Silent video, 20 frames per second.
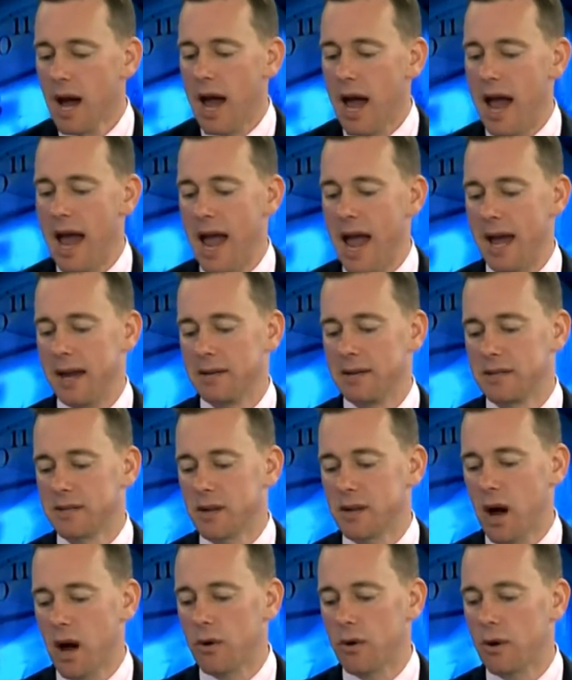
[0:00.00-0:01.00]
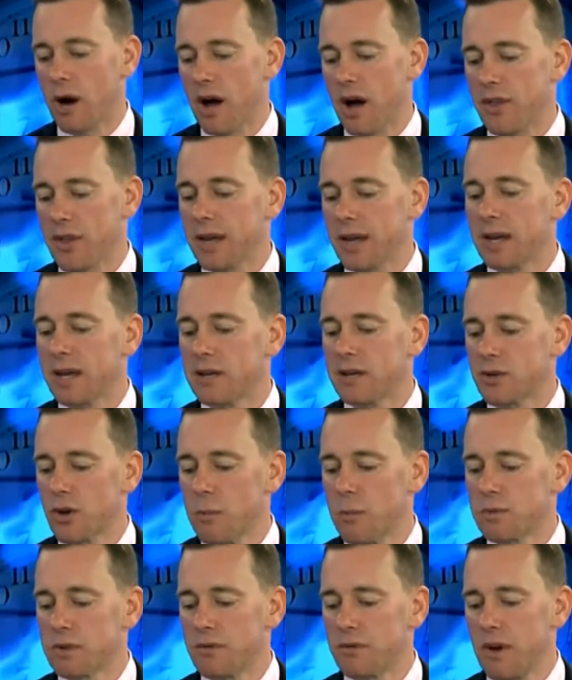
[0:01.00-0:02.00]
And so I think in
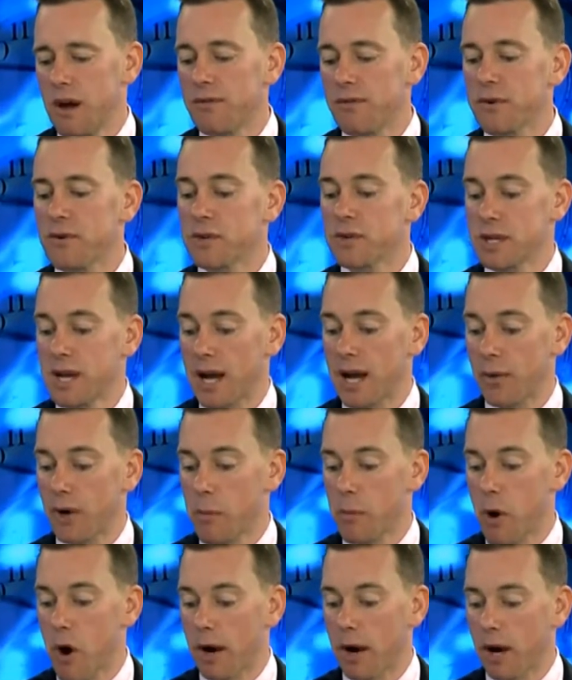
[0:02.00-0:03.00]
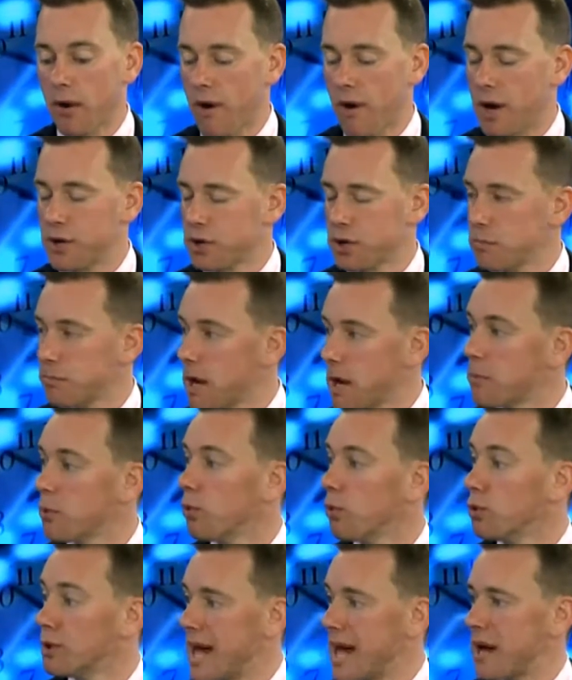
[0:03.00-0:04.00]
terms of if there is an equity market correction, people
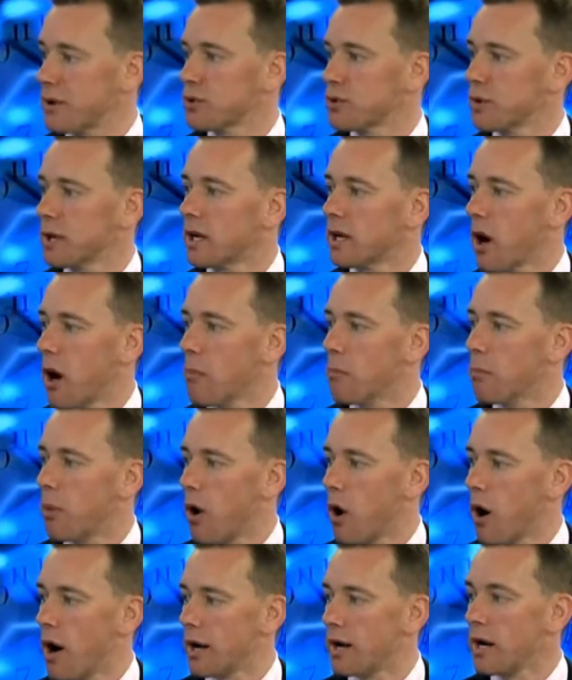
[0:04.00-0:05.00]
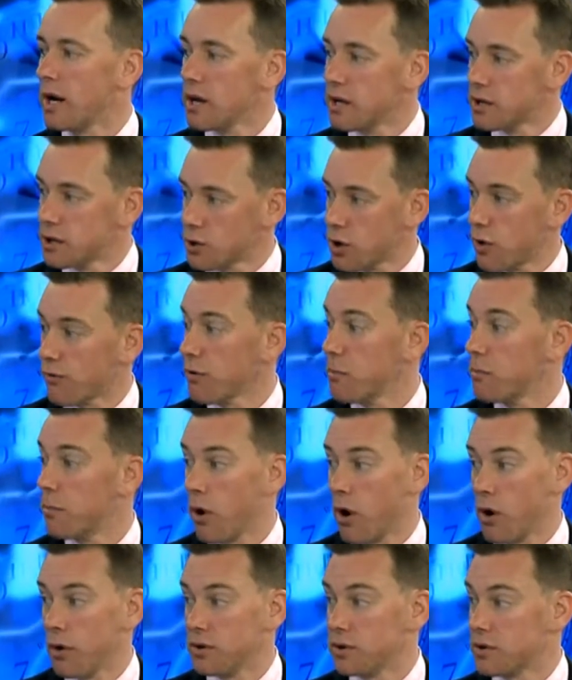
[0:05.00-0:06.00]
will naturally go and buy sovereign
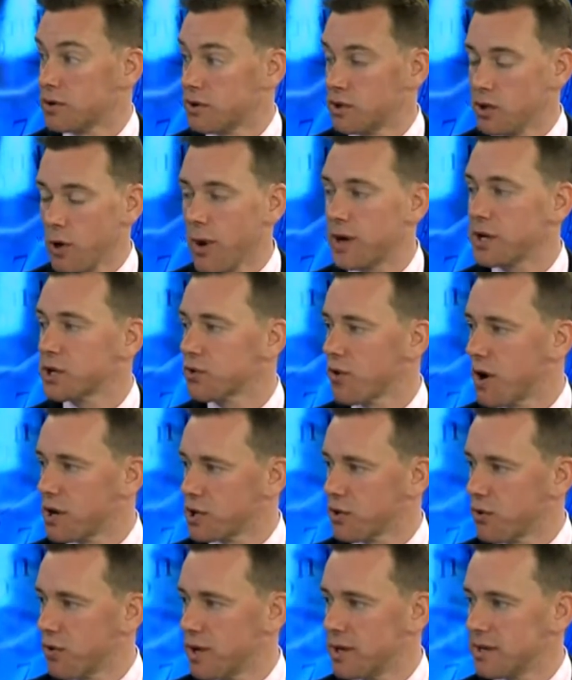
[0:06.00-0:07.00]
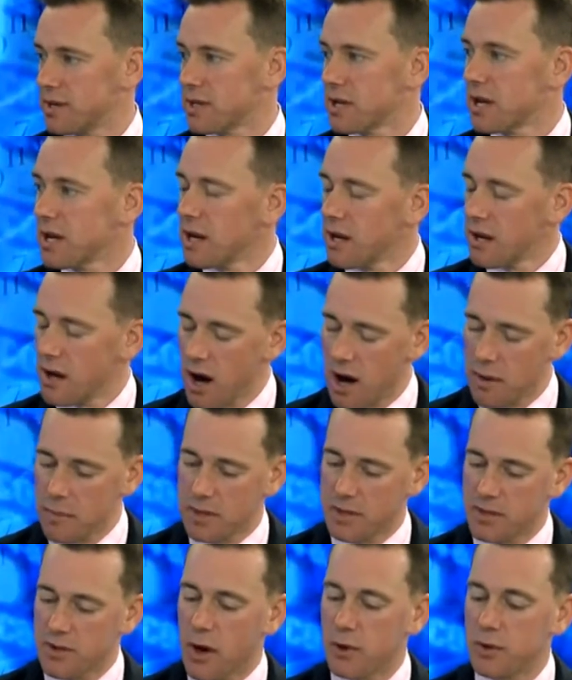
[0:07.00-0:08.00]
bonds, US treasuries, and
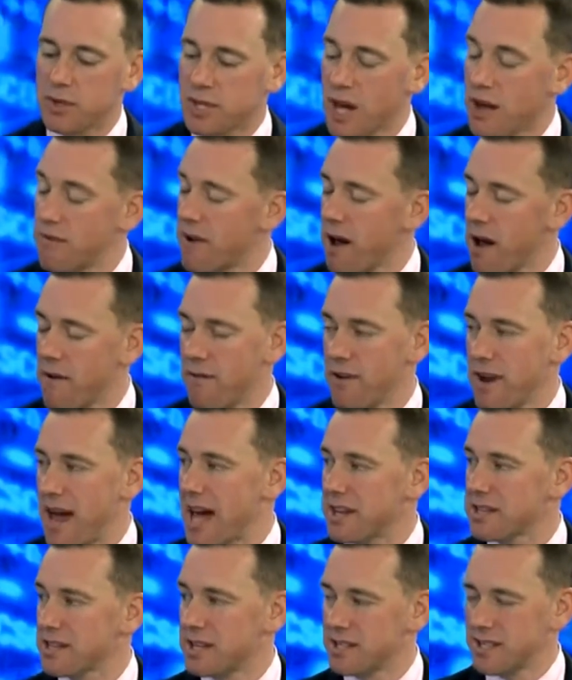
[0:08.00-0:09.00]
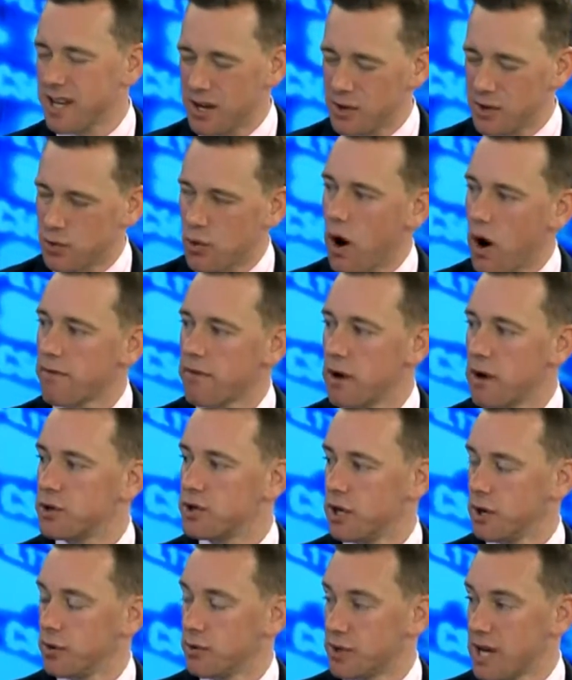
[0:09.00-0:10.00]
those safe haven assets and drive those
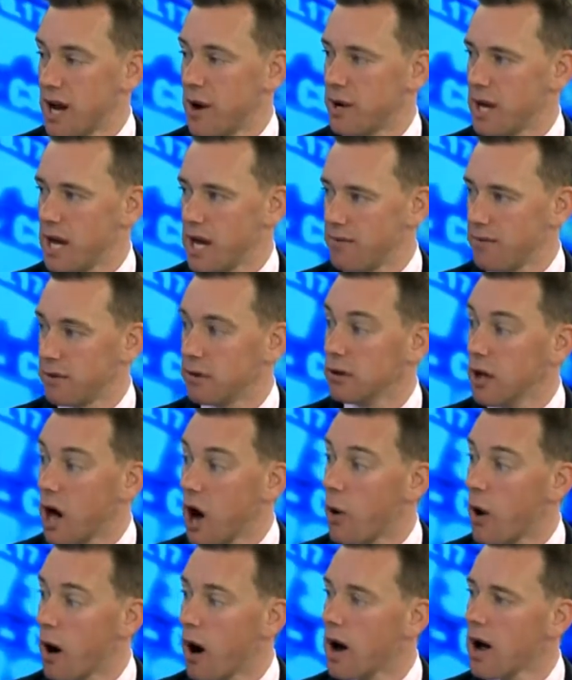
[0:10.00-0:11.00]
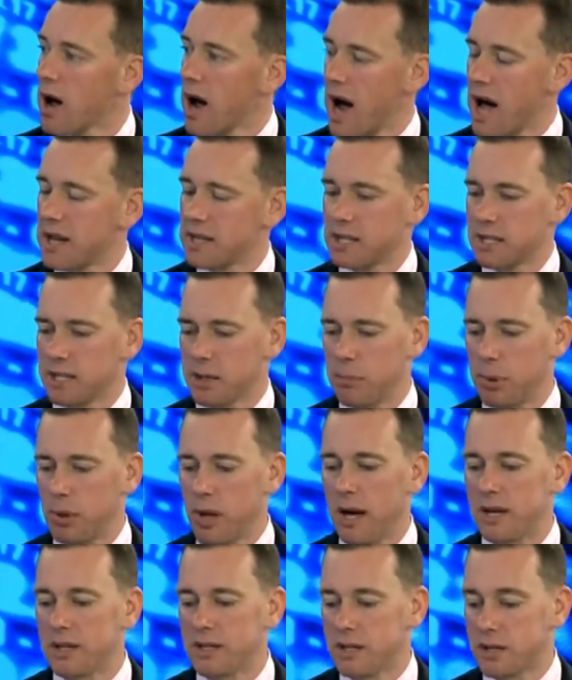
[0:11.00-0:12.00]
yields down even lower as it's a
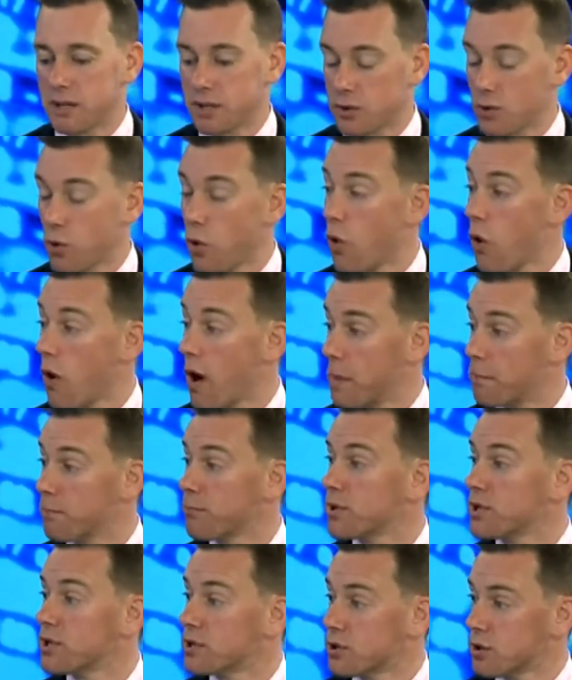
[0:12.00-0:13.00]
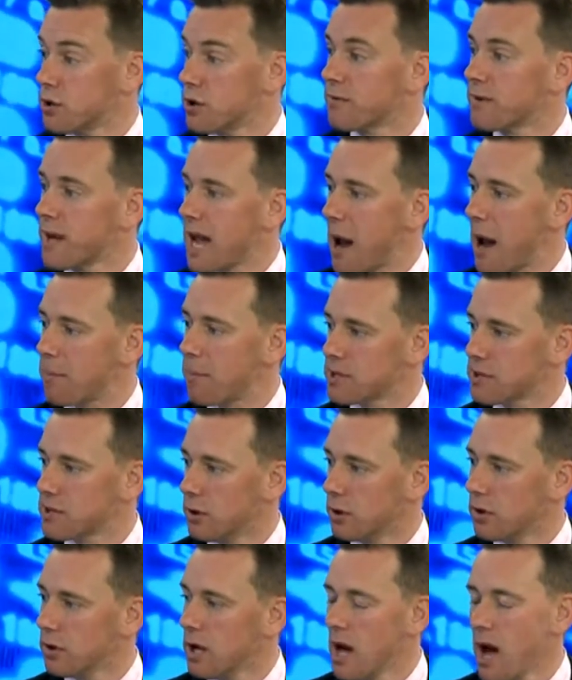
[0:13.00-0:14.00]
place to store and preserve
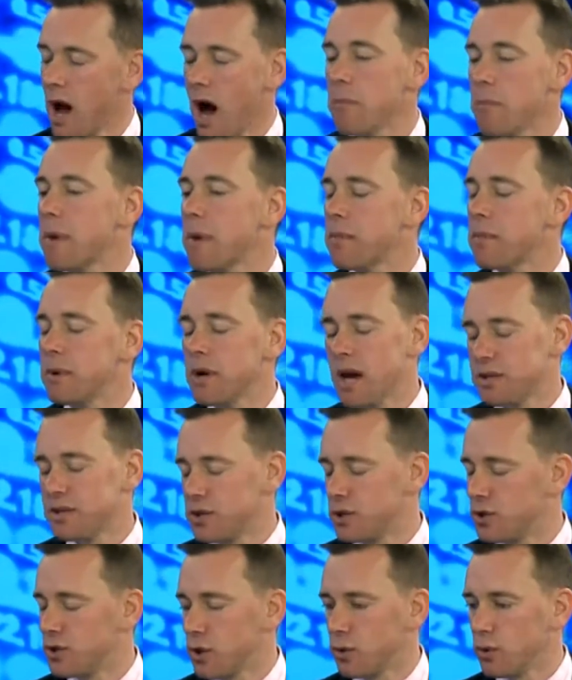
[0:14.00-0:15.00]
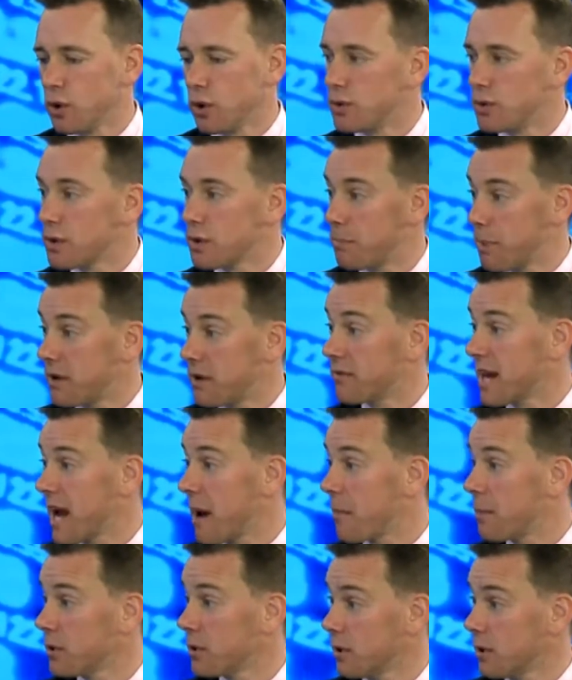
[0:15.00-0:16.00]
capital. And maybe, yes, you do lose a bit of
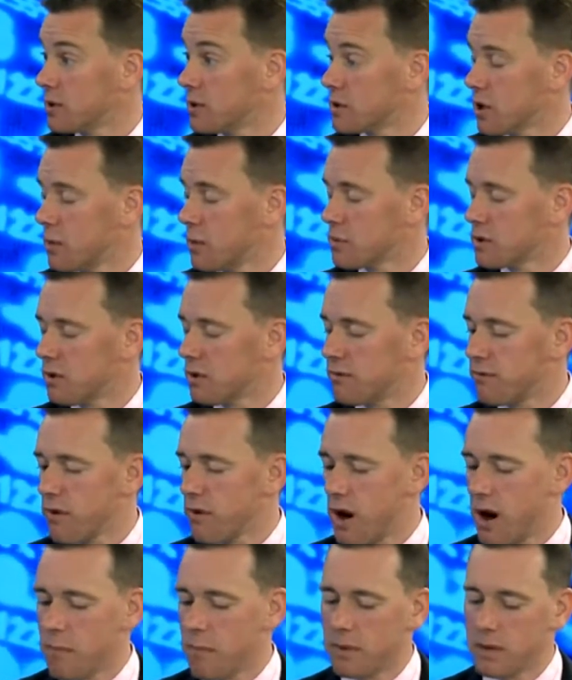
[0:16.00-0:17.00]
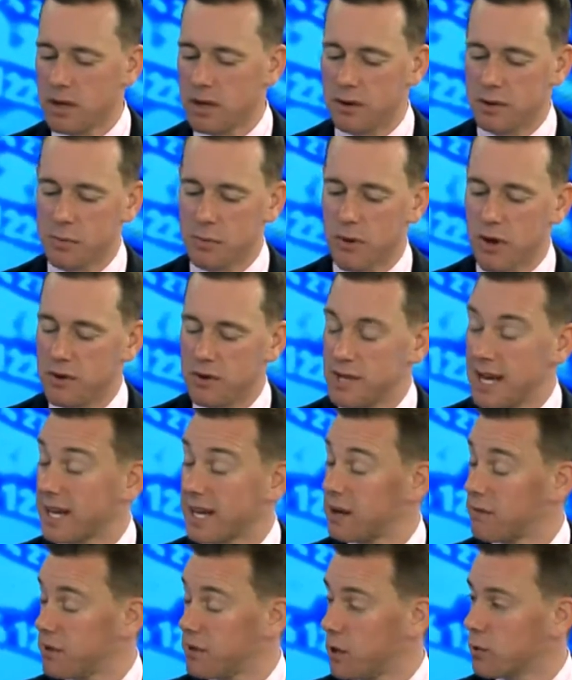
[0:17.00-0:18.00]
capital in terms of some of those
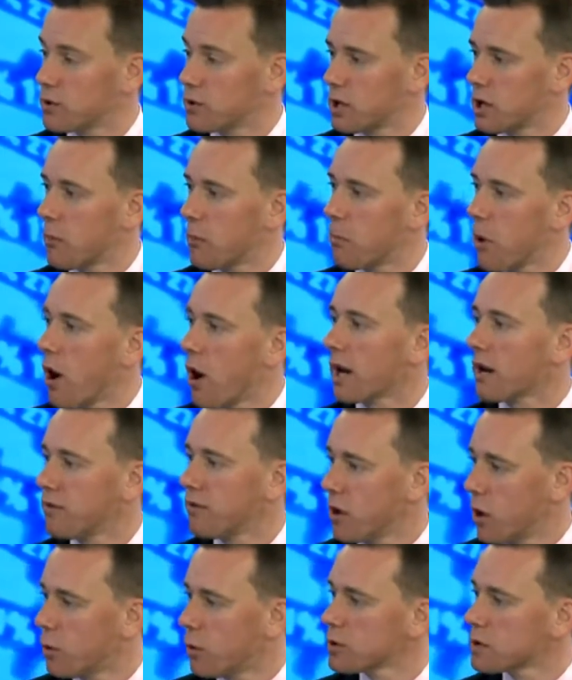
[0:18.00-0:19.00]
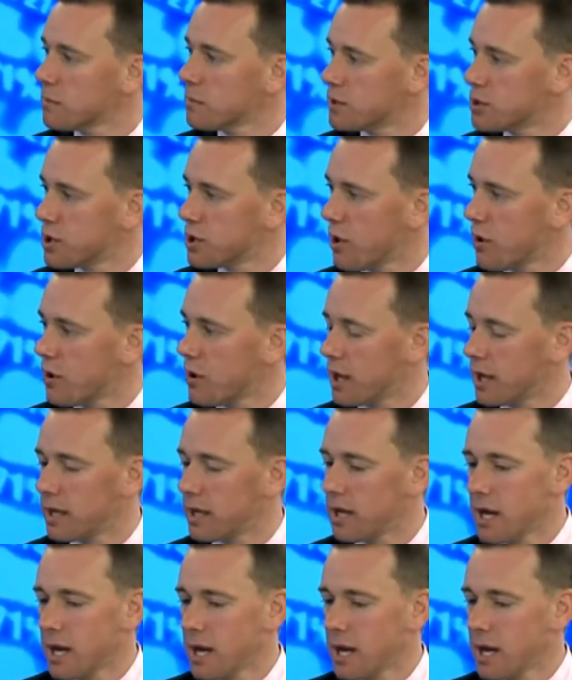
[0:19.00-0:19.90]
negative yields that you're buying if you hold to maturity.